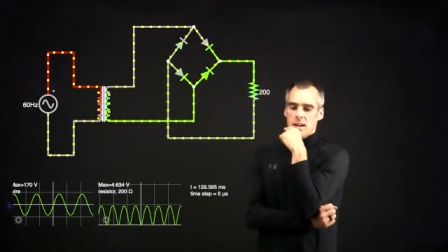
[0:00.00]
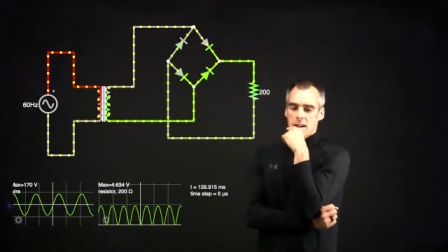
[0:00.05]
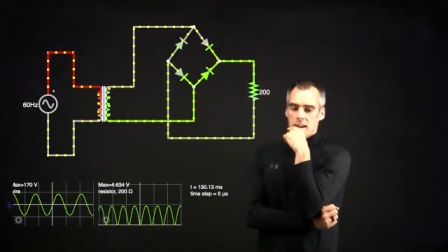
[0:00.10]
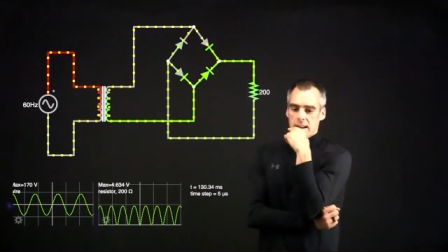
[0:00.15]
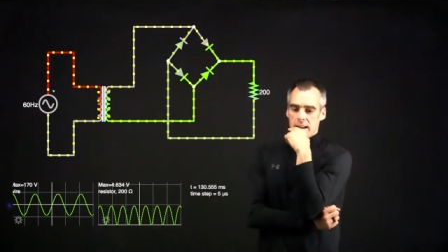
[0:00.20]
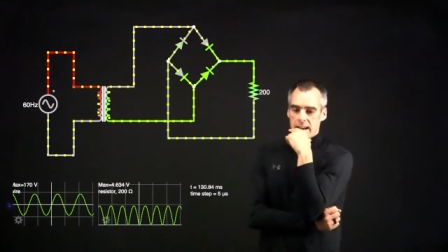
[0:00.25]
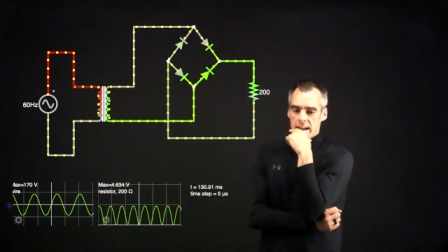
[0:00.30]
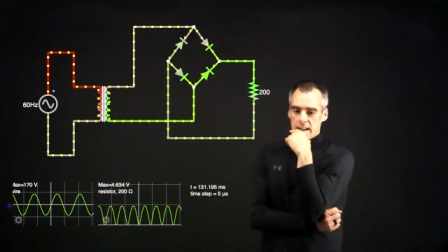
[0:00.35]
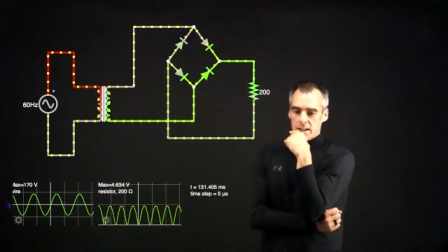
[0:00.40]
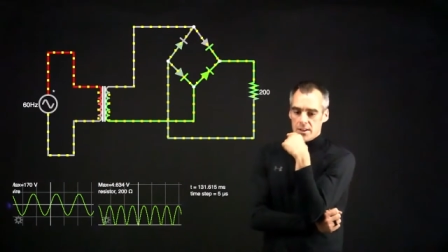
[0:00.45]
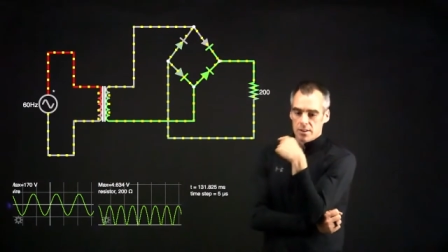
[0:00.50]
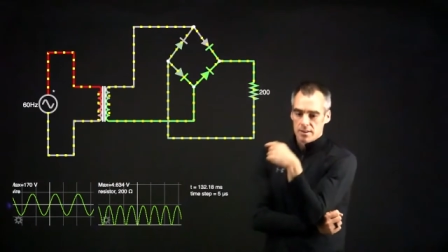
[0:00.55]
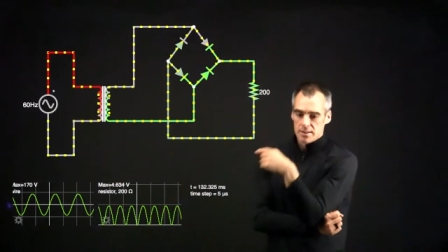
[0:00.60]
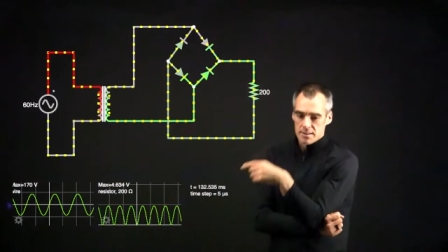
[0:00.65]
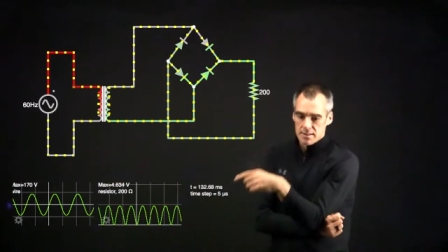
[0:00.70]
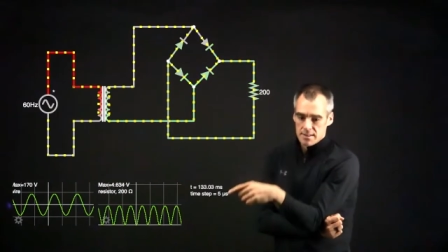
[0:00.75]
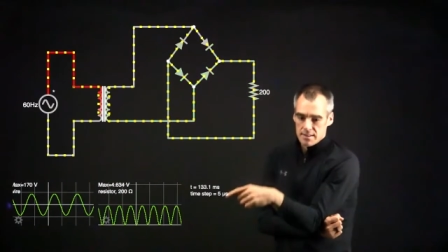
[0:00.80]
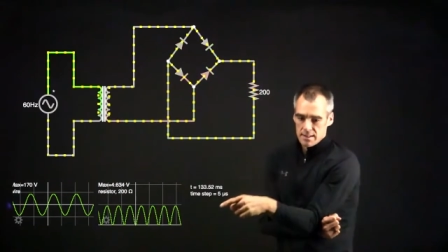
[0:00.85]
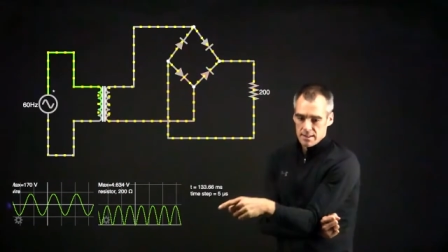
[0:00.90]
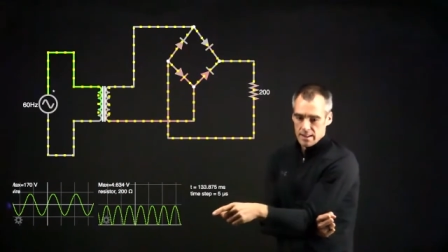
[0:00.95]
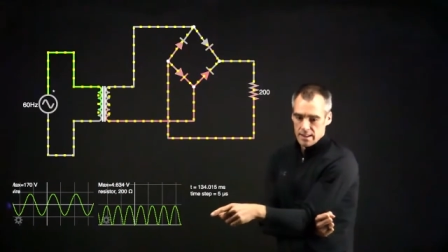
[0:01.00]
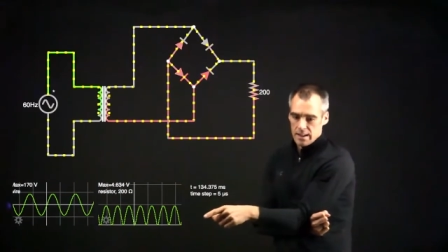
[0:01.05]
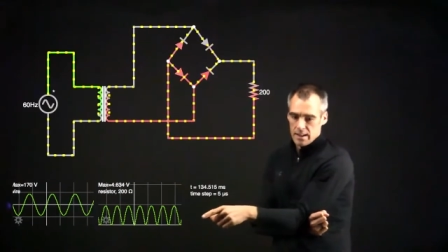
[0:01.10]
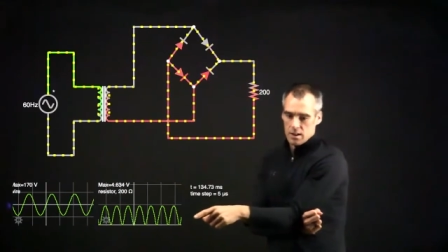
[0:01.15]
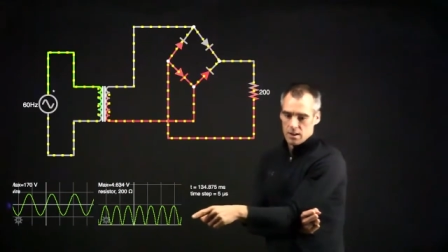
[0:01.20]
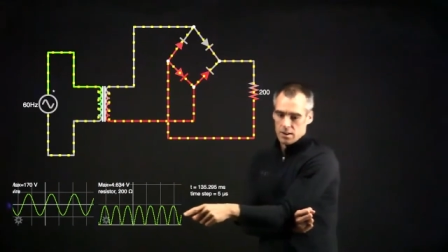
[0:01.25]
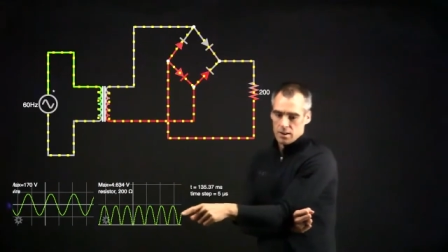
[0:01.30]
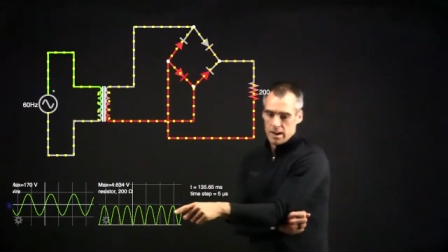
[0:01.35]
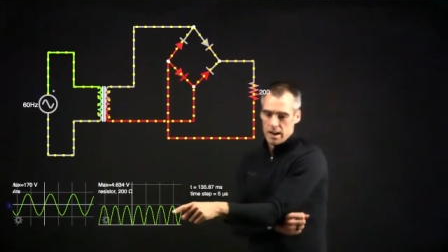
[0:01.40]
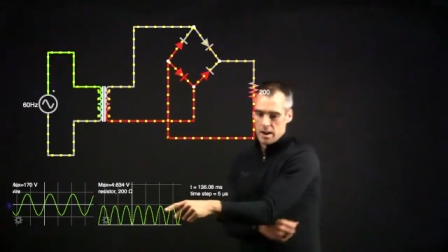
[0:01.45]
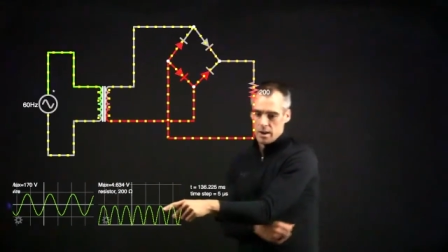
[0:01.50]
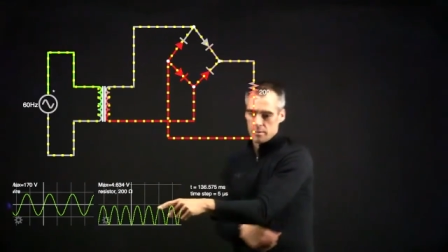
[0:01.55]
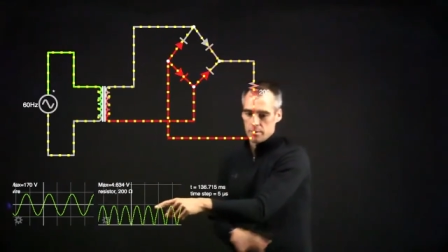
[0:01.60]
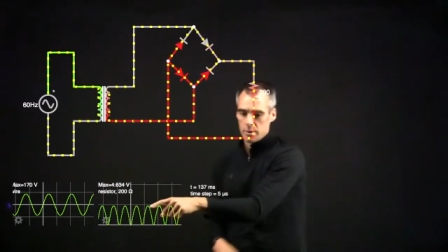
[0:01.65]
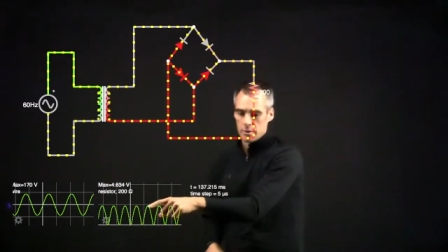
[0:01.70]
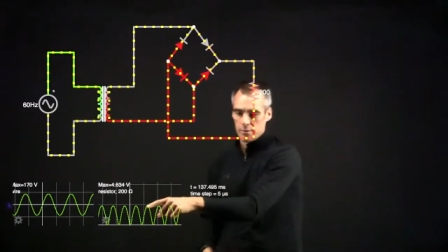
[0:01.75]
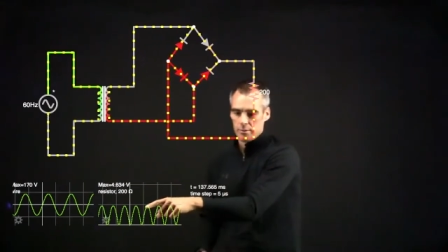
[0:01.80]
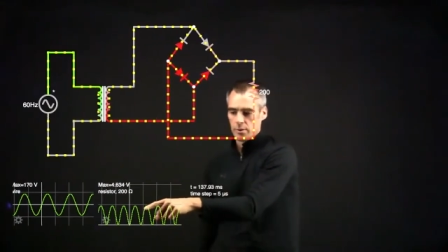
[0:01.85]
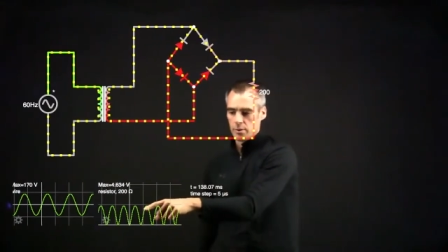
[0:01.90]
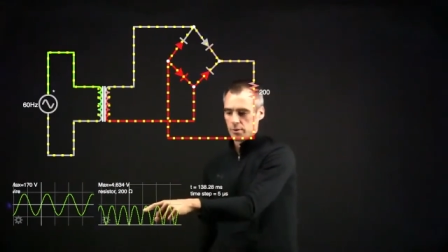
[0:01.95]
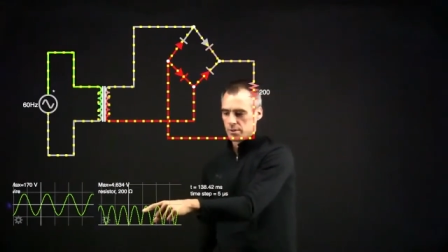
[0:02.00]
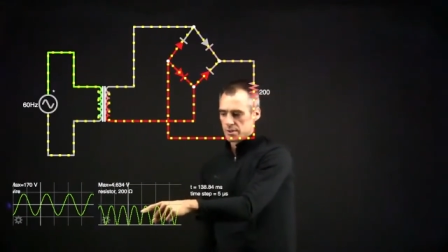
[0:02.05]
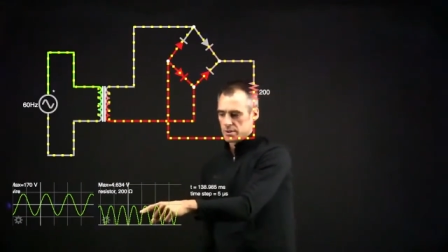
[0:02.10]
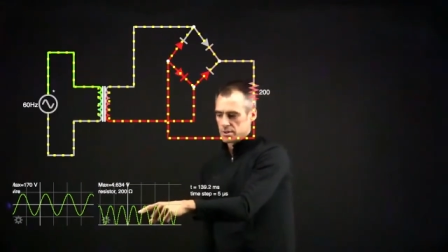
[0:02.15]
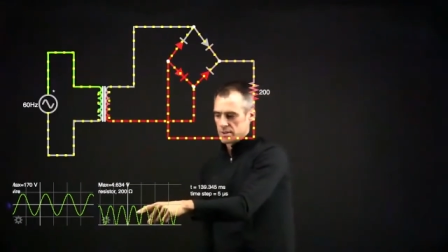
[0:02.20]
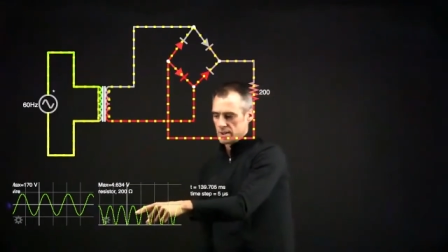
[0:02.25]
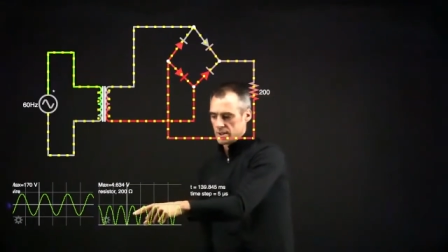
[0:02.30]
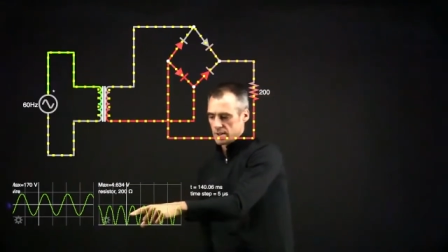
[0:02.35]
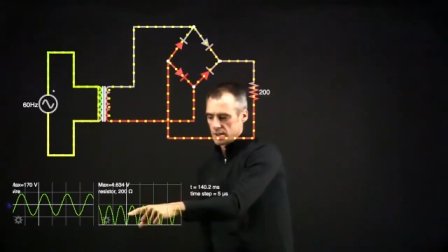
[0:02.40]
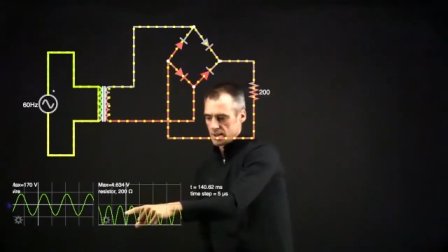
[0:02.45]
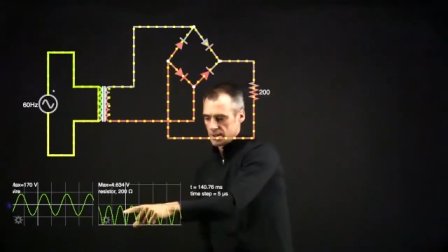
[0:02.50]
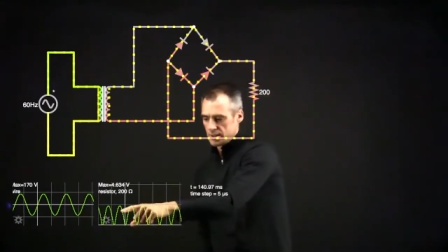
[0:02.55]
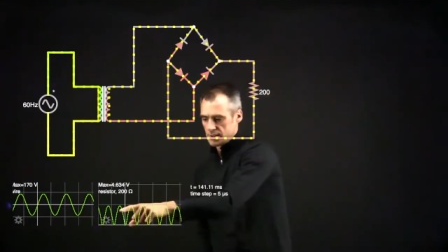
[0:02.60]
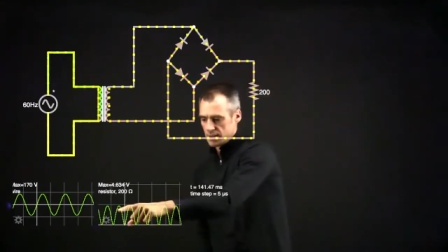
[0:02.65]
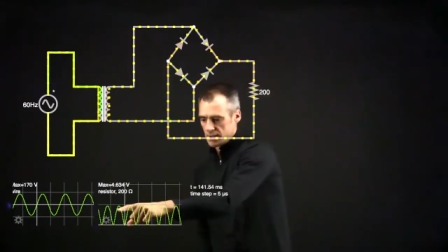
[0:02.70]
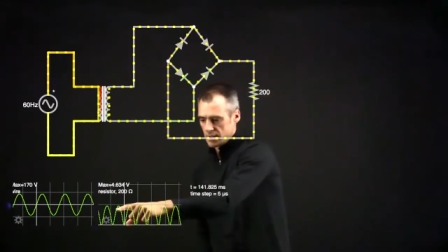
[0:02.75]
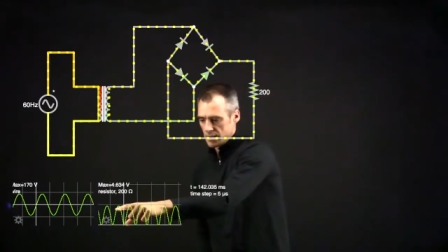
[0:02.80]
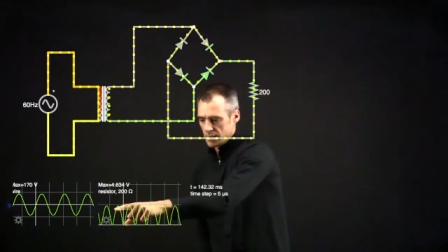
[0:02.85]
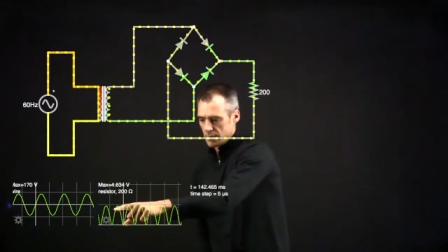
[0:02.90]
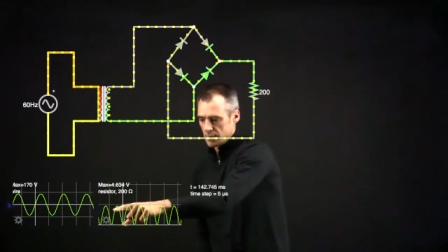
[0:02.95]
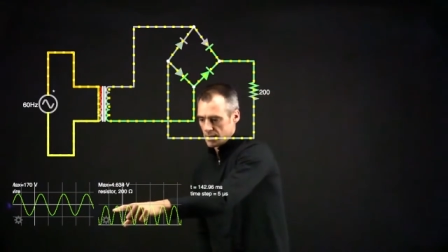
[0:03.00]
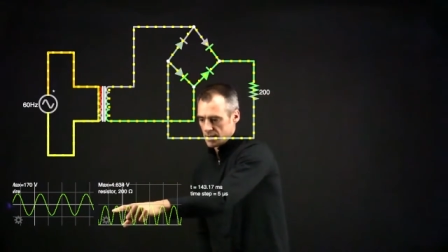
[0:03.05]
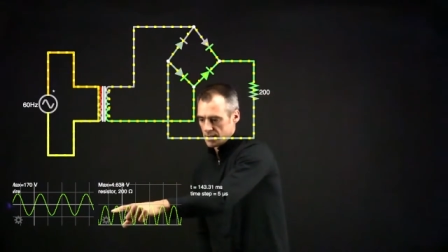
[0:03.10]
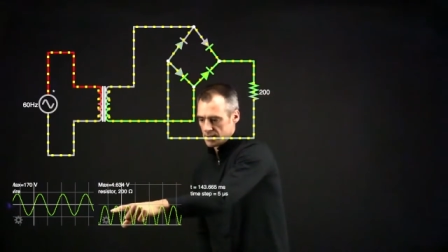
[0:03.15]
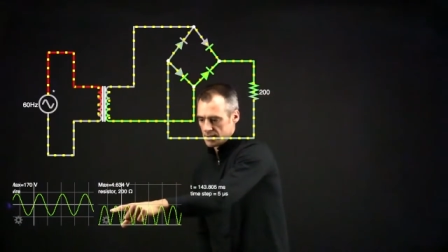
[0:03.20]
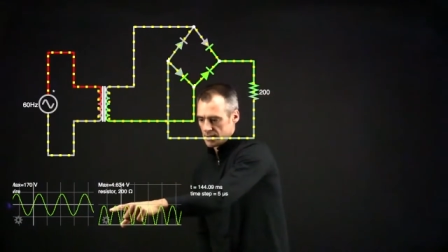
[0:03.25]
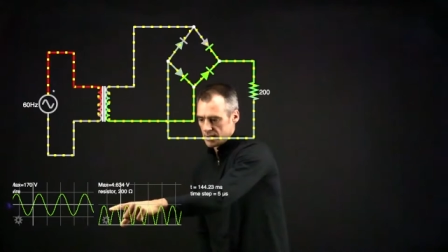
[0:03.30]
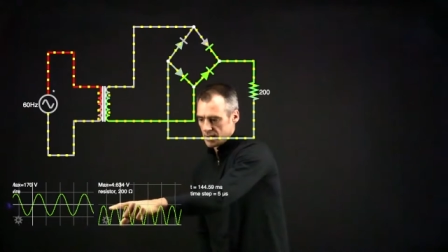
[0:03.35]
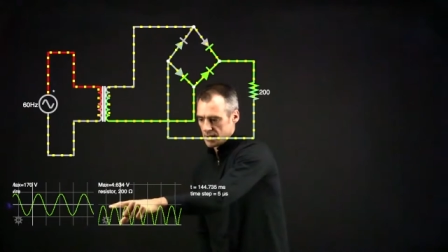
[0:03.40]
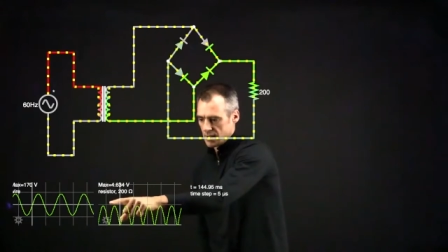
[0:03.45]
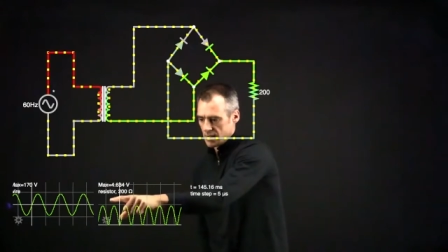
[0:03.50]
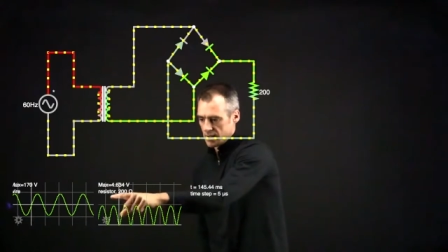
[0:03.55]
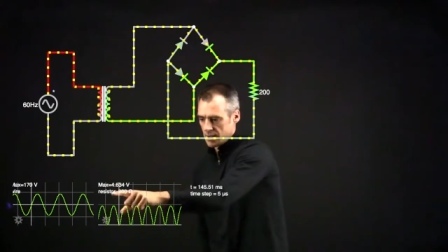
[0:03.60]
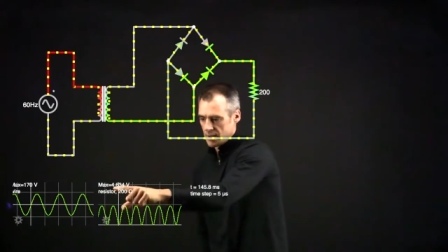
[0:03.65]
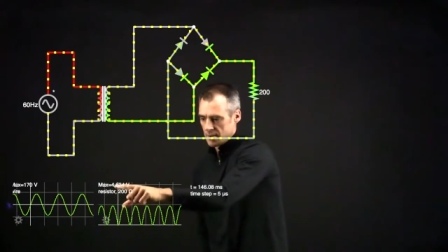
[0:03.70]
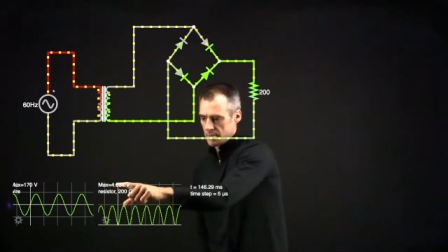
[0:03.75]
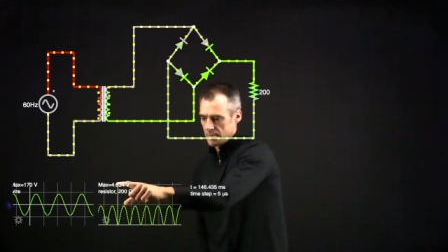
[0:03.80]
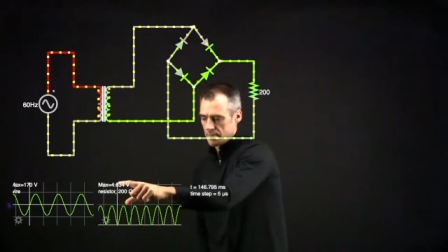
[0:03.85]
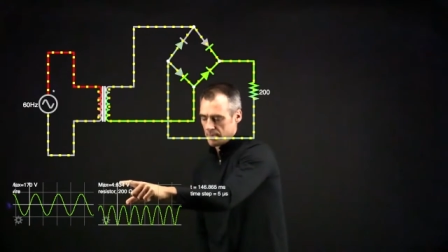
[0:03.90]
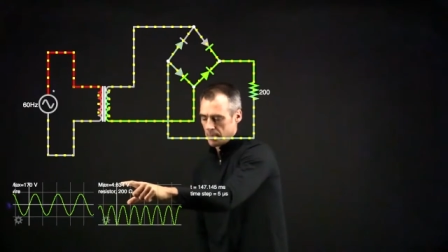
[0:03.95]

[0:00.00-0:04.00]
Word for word: And you can see that our output voltage here is going to